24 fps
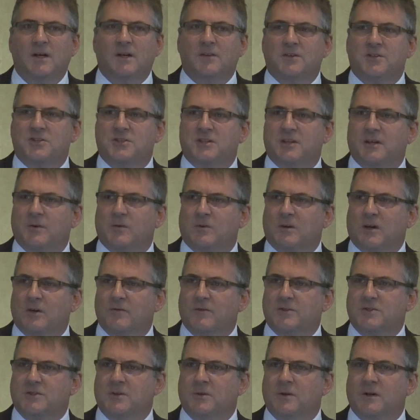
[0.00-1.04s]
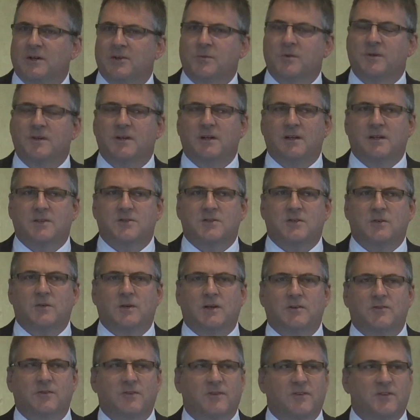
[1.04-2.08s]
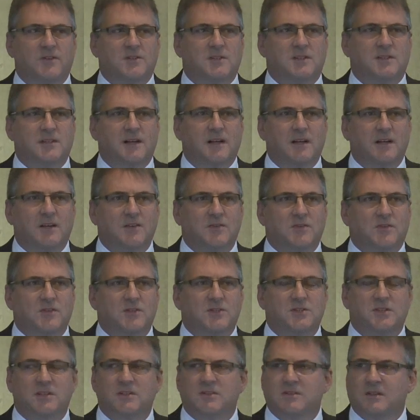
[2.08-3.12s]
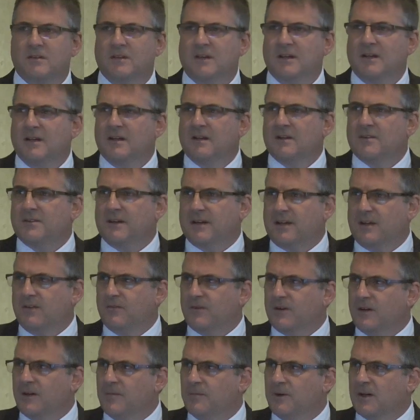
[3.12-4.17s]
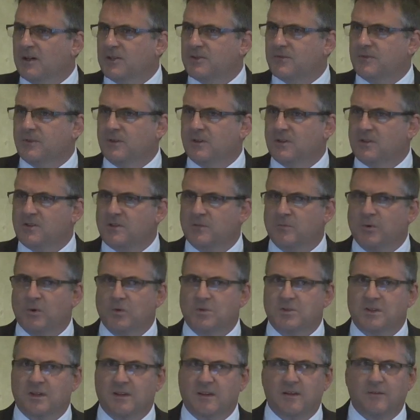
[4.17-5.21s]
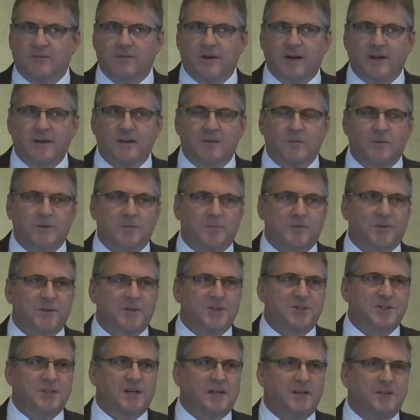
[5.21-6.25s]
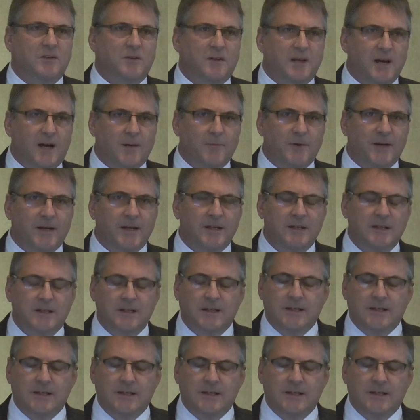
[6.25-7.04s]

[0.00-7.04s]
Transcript: This year we're over 200. We're nearly at 230 delegates this year. So thank you very much for supporting the event. We appreciate you coming.